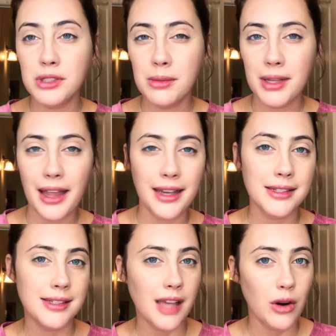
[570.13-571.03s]
to be like
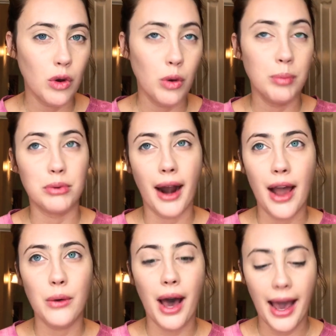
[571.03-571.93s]
subtle
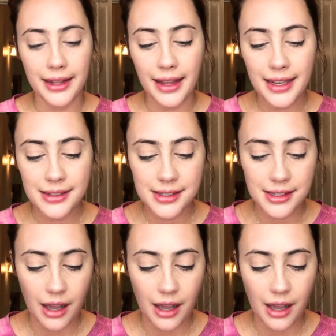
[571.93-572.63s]
brow highlights,